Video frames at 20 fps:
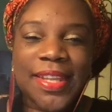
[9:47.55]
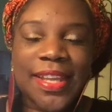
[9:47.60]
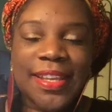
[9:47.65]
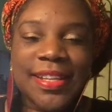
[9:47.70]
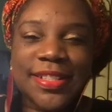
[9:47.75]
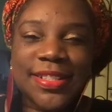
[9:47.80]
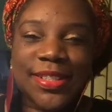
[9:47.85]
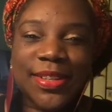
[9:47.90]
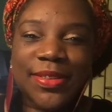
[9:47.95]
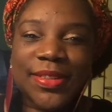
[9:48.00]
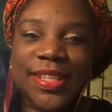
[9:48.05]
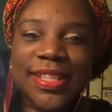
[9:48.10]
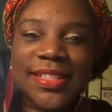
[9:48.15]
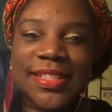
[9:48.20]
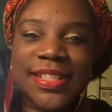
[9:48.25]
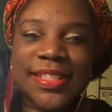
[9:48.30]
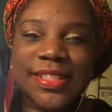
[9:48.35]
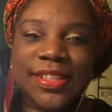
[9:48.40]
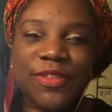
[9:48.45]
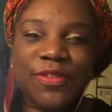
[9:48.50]
So this
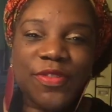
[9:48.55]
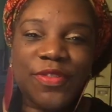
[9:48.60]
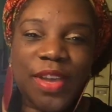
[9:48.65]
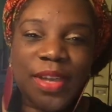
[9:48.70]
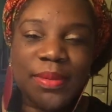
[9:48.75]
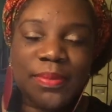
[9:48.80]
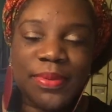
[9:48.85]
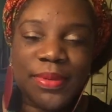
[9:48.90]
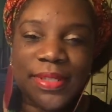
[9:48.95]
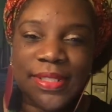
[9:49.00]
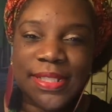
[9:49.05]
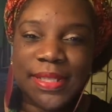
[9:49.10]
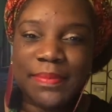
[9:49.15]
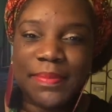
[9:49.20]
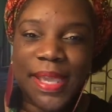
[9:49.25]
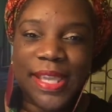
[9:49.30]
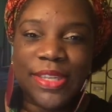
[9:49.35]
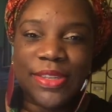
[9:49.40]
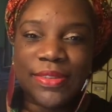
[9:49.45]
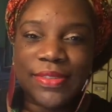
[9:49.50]
is a fun book to
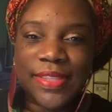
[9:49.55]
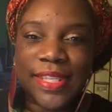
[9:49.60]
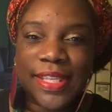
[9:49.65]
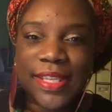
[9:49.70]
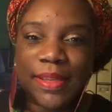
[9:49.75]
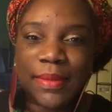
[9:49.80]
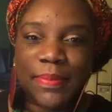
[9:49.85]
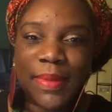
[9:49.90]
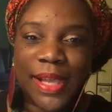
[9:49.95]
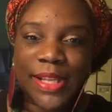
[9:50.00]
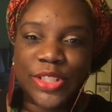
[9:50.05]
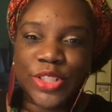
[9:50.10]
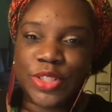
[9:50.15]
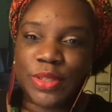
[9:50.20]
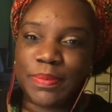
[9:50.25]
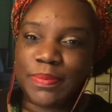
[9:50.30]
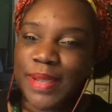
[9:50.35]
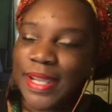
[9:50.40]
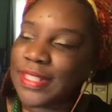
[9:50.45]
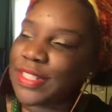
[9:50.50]
make you think about
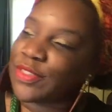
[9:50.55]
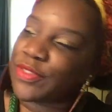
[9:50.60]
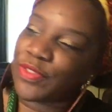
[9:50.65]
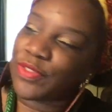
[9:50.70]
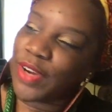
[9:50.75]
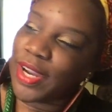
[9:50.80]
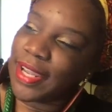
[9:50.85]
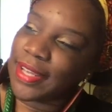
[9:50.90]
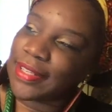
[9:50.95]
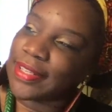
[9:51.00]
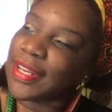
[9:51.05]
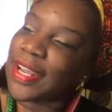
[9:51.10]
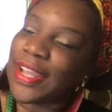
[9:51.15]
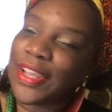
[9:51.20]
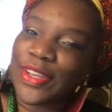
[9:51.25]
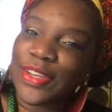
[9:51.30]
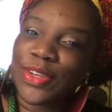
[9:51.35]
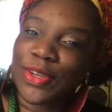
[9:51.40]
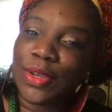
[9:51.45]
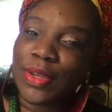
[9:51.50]
your best friend,
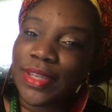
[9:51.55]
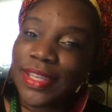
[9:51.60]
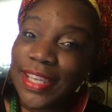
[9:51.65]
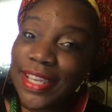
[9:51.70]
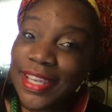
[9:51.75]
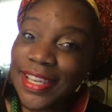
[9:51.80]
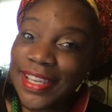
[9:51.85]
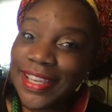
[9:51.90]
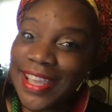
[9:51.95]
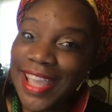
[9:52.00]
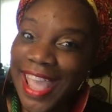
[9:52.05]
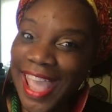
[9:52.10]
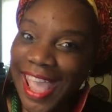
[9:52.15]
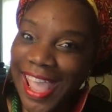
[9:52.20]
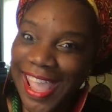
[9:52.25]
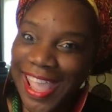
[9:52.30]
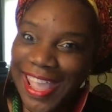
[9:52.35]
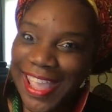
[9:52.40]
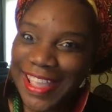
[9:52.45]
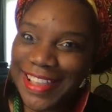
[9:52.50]
Cookie
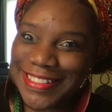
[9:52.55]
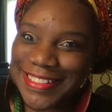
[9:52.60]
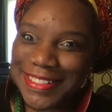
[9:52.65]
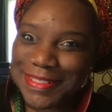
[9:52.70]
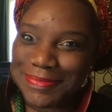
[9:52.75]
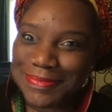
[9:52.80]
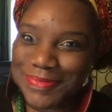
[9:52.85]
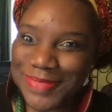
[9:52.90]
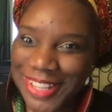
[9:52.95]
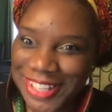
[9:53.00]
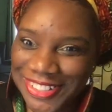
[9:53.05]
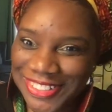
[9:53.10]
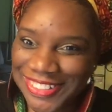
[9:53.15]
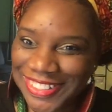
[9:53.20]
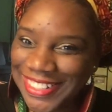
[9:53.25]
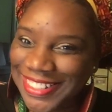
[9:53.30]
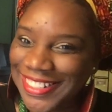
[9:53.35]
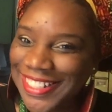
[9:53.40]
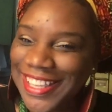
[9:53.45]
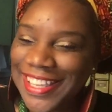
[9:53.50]
and
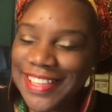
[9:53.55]
Milk.